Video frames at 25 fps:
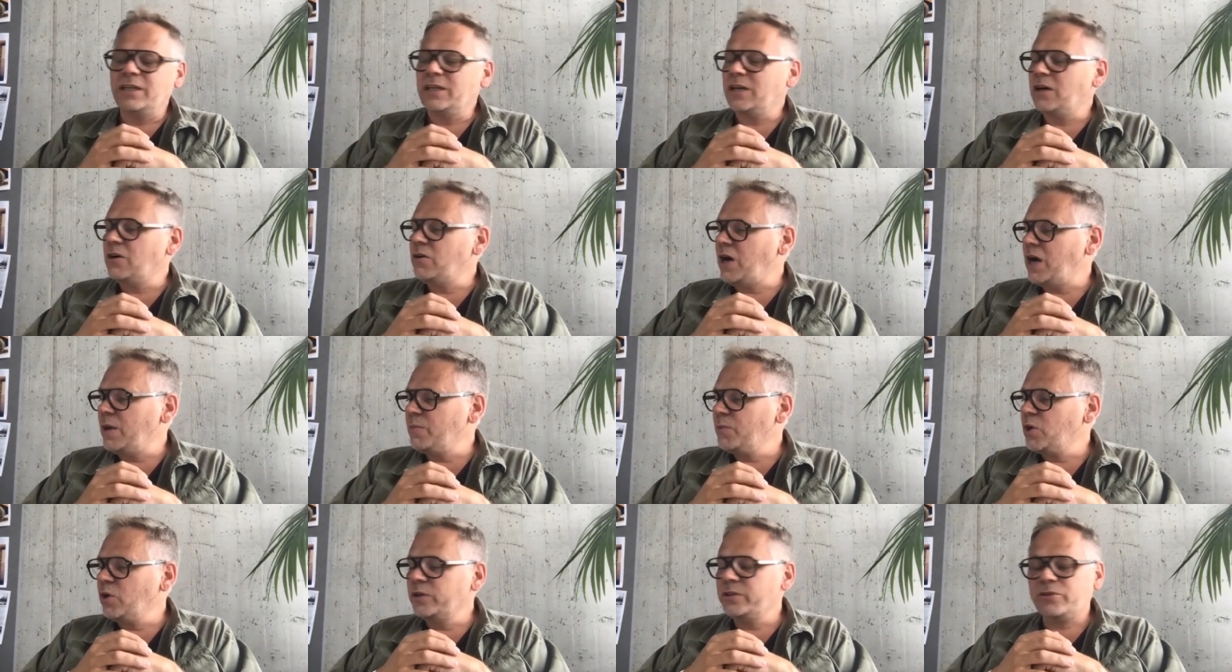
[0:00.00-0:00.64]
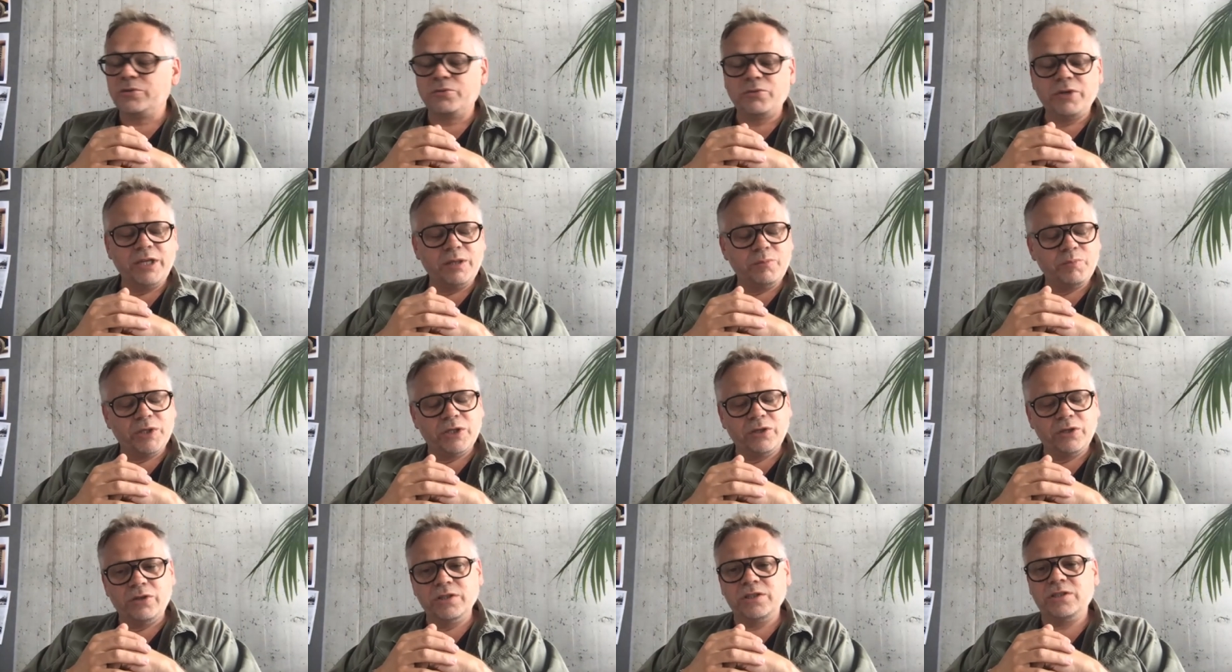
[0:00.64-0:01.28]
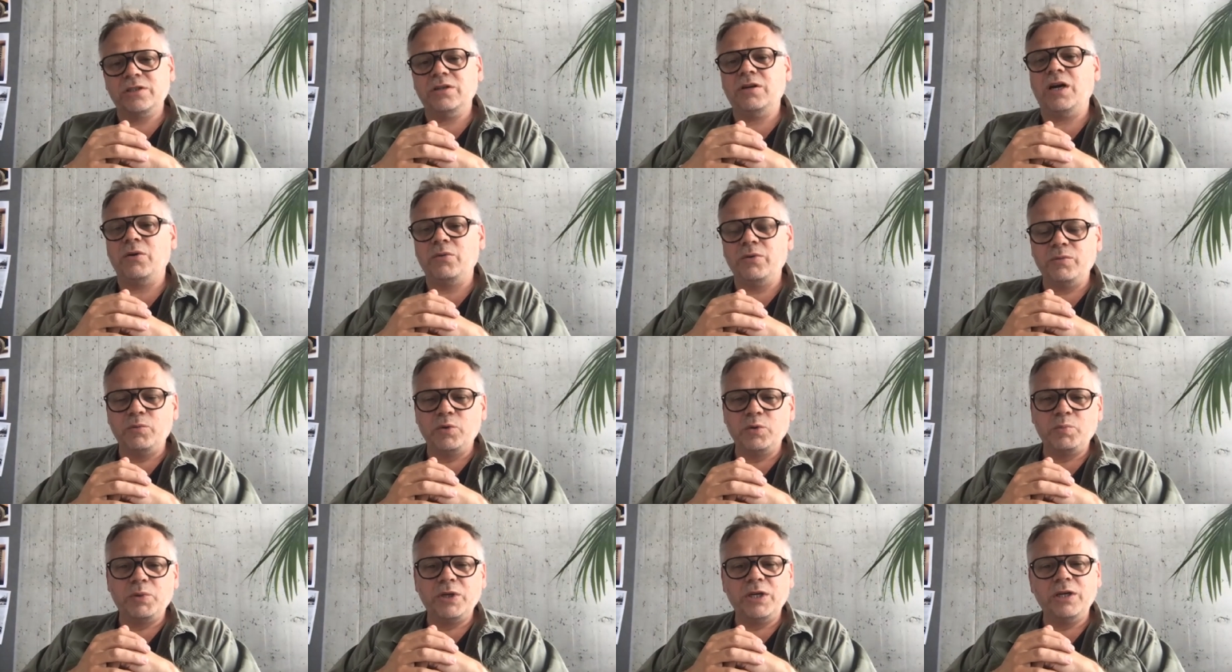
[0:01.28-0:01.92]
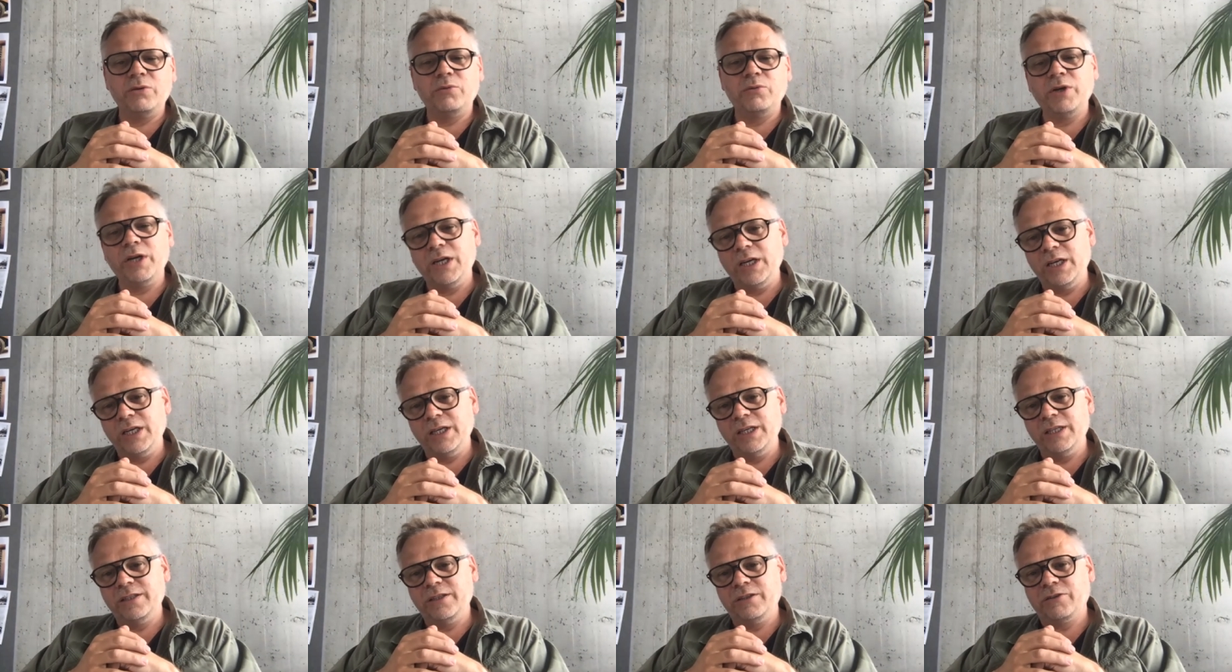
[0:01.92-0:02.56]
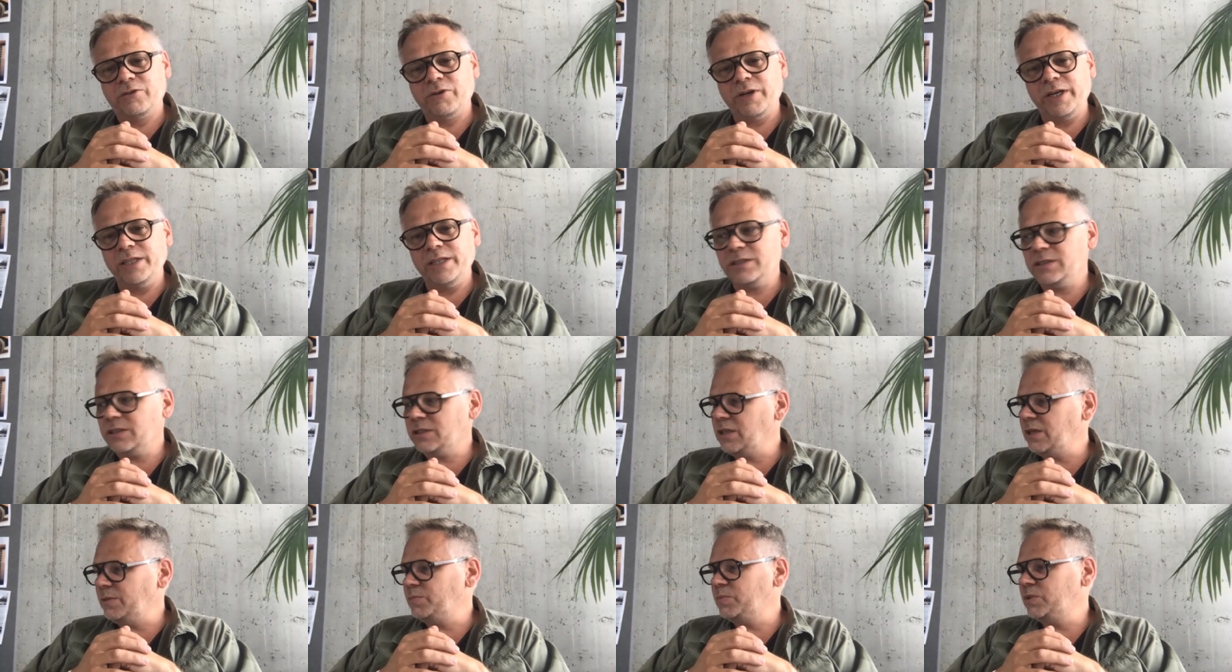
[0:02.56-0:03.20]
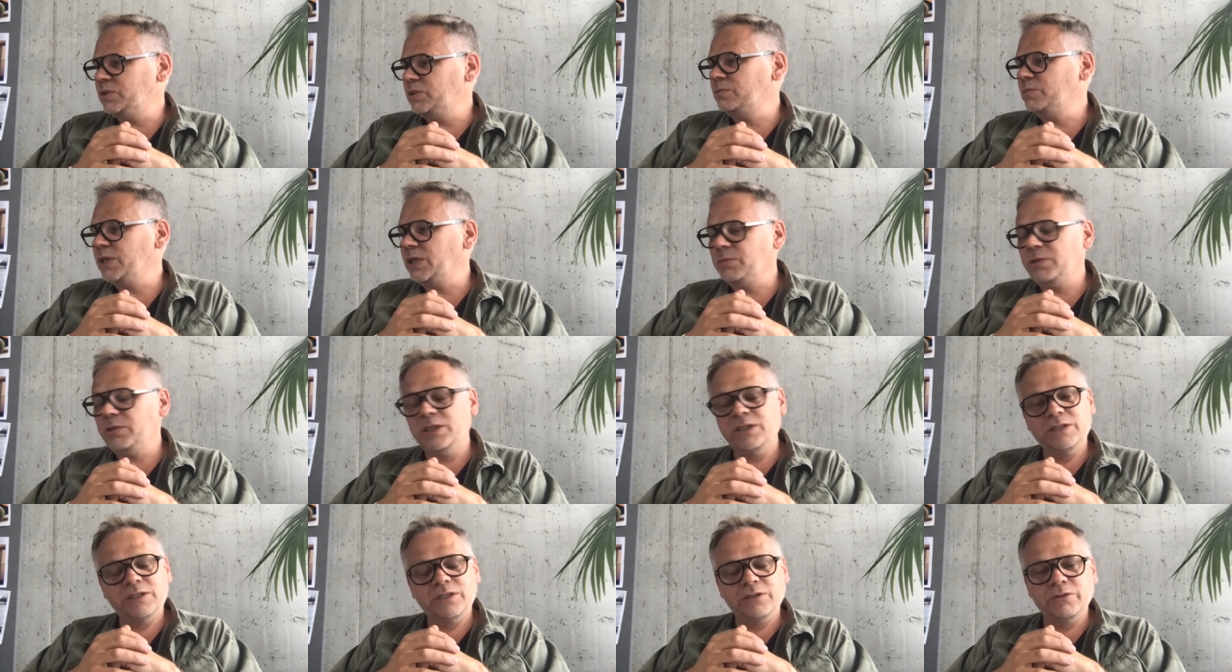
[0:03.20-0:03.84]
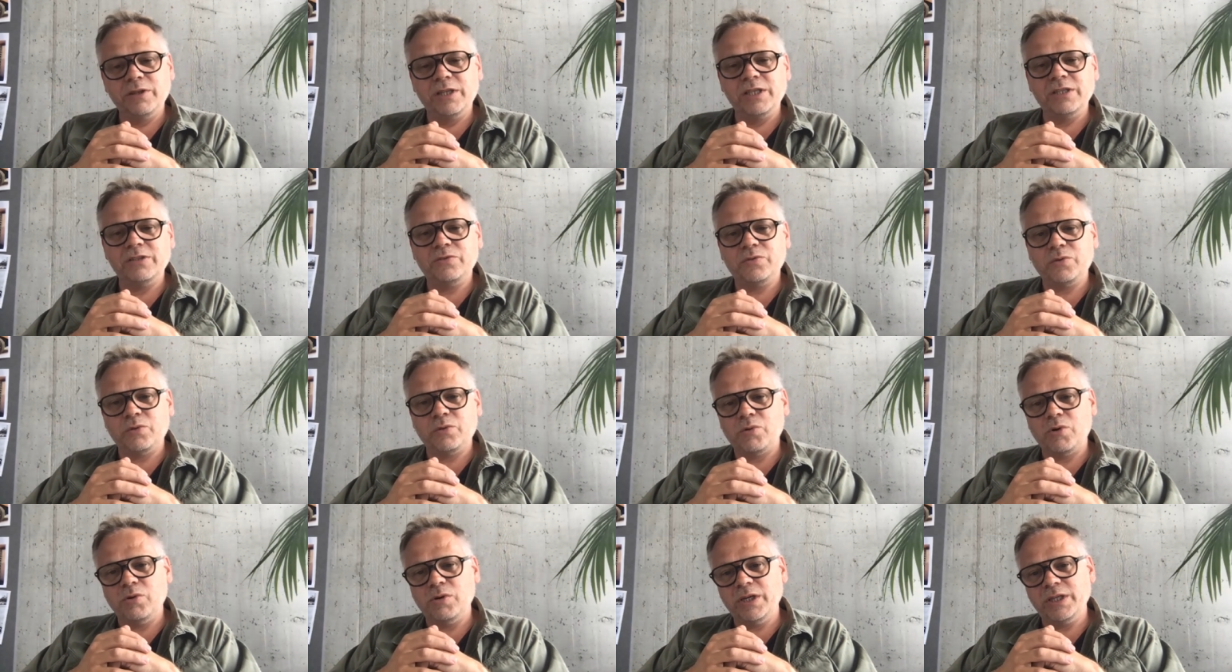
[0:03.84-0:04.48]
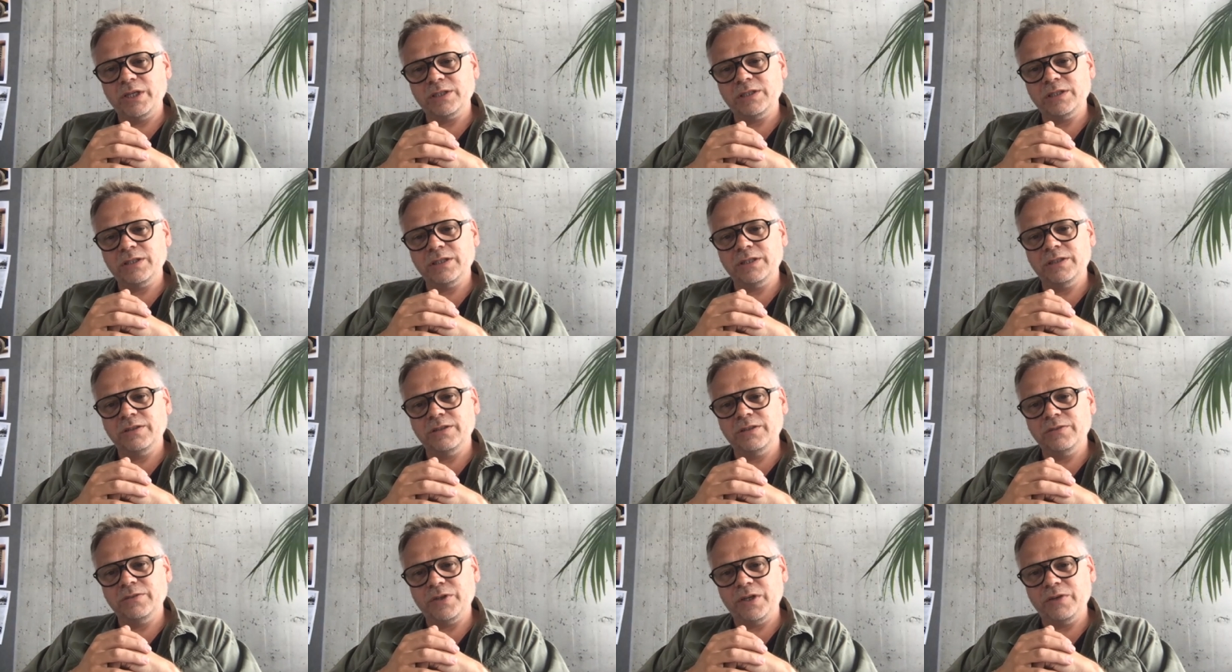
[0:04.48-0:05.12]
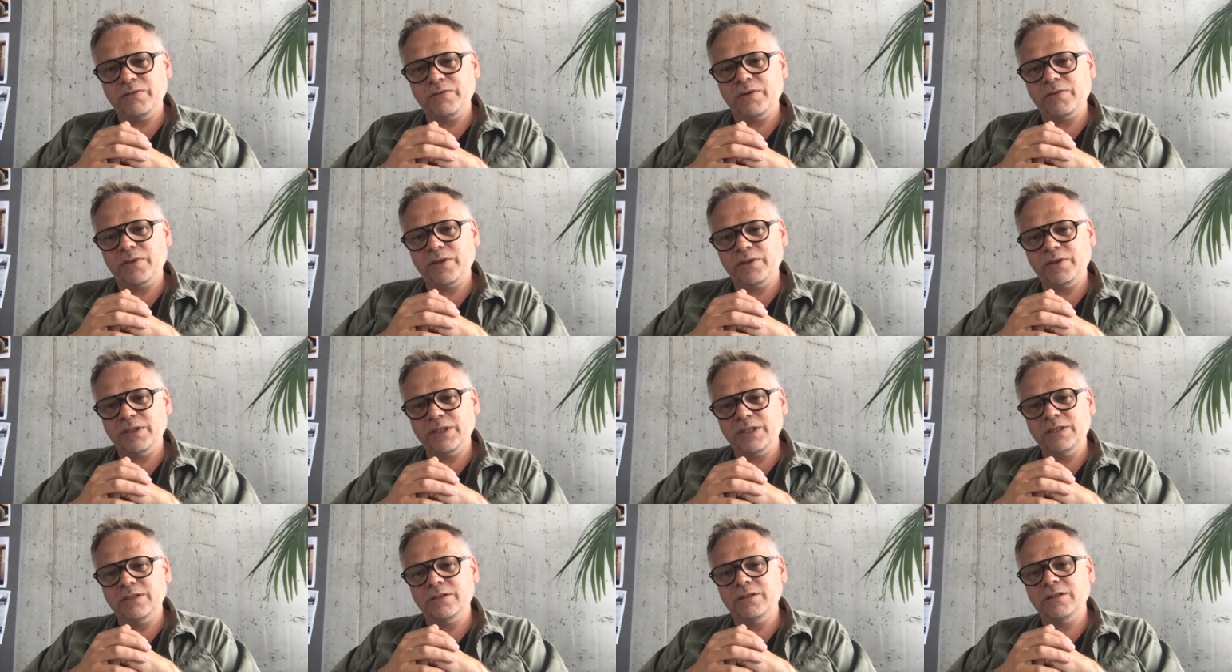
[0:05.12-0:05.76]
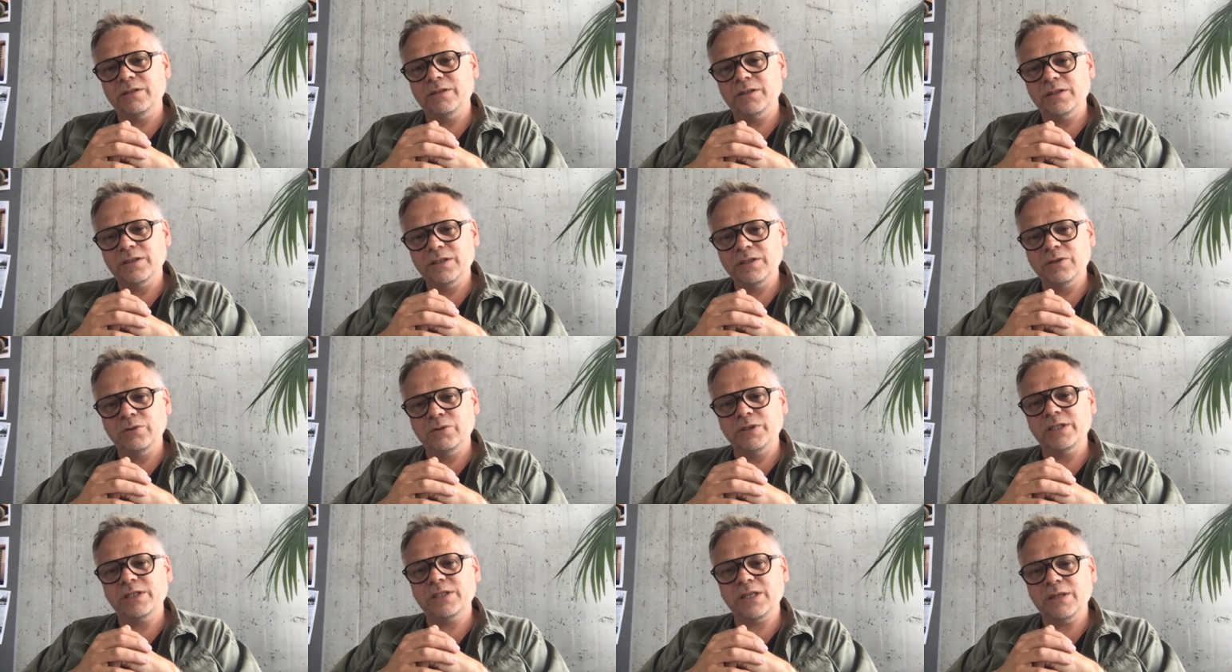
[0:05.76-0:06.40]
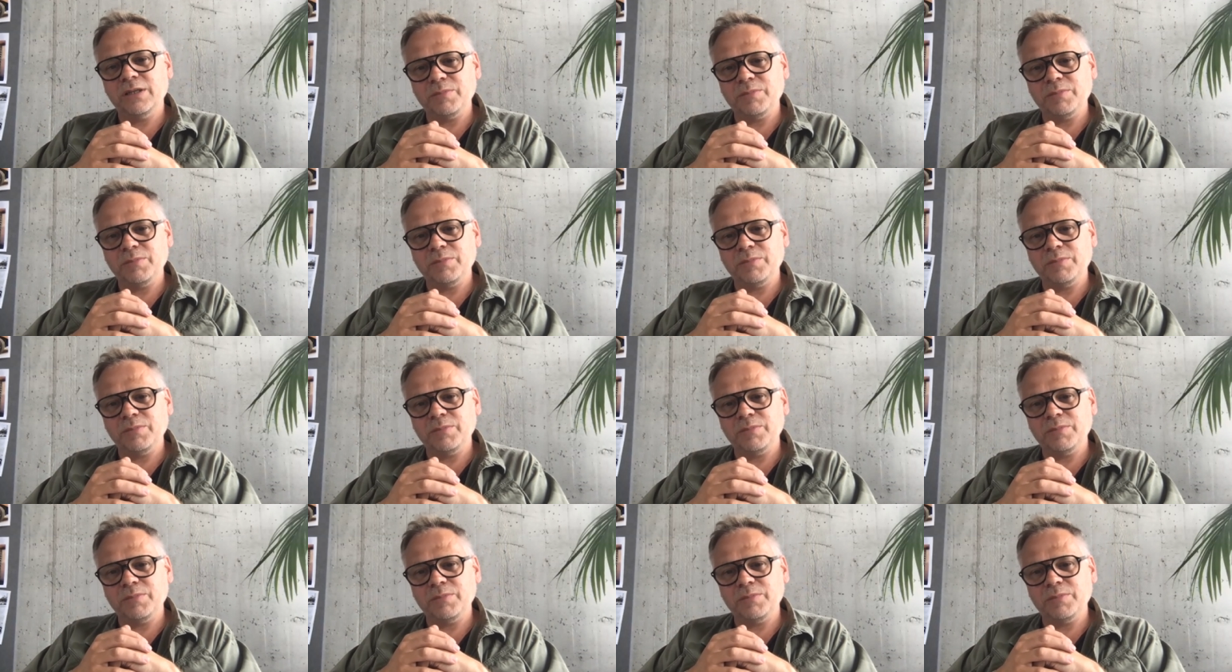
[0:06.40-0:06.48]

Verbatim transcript: know i'm going to read but also i would be a really great start to maybe do this for rolex and 5 after and well,